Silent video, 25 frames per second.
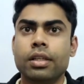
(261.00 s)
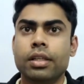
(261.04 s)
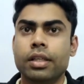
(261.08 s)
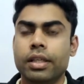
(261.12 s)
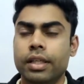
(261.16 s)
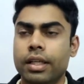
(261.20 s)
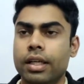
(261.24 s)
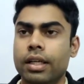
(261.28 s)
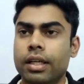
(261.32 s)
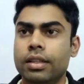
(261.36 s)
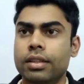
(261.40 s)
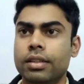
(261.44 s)

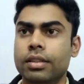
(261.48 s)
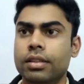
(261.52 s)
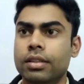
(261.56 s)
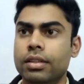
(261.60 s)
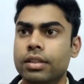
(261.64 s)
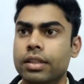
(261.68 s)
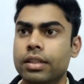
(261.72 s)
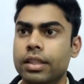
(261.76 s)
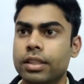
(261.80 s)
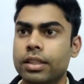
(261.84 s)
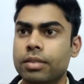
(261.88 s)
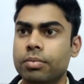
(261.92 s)
Yeah,
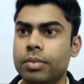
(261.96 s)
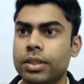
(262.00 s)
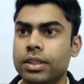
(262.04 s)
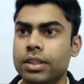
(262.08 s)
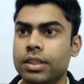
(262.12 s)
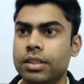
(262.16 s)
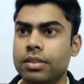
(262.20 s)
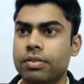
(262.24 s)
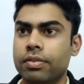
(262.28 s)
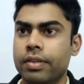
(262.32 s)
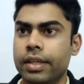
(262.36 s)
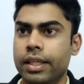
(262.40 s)
this much
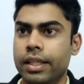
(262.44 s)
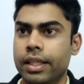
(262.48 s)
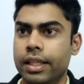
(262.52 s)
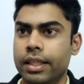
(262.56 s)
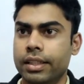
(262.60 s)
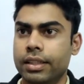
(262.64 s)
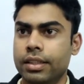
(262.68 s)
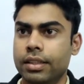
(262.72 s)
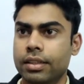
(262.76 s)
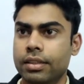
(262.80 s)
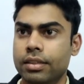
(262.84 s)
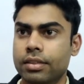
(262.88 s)
is fine, I
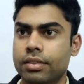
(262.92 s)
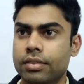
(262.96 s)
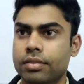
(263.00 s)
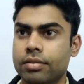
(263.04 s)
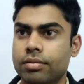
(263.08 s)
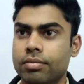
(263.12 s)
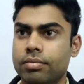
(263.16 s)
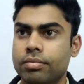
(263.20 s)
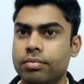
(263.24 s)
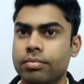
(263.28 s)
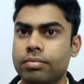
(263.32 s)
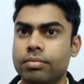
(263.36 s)
think.
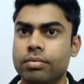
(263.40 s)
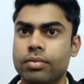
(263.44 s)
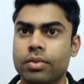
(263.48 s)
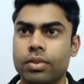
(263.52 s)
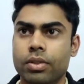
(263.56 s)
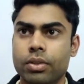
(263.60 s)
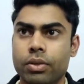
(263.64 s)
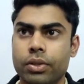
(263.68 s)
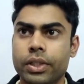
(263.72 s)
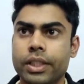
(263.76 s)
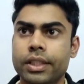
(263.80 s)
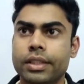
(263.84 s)

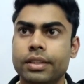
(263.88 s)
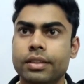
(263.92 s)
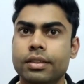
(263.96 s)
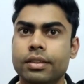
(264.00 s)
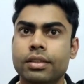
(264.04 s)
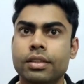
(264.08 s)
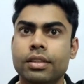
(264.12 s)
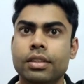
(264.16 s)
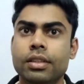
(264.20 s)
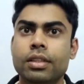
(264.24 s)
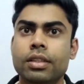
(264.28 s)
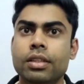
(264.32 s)
Okay,
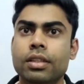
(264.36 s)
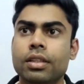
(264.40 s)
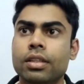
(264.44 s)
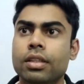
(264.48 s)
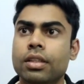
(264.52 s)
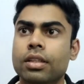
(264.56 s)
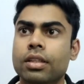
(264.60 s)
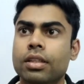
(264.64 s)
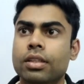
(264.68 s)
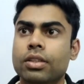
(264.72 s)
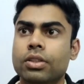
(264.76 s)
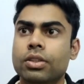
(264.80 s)

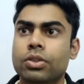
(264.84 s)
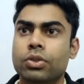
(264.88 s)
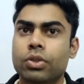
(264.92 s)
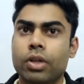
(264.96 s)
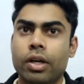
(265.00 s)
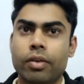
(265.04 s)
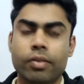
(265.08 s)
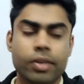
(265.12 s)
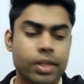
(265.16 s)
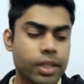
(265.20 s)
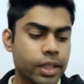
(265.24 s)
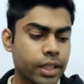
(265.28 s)
so I
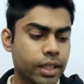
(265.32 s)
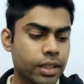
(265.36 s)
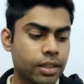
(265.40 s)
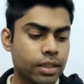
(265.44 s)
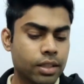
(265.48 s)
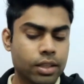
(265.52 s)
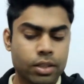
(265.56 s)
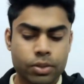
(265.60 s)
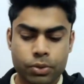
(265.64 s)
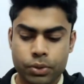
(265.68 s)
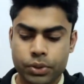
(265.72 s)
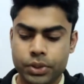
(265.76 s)
will read
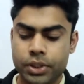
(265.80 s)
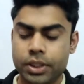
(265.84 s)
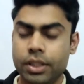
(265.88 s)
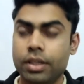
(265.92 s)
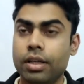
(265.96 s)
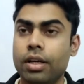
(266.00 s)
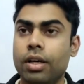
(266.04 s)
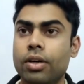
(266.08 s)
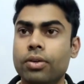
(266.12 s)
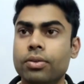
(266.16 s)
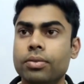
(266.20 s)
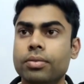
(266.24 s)
the question
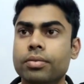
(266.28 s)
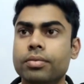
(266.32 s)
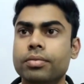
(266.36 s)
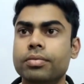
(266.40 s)
now.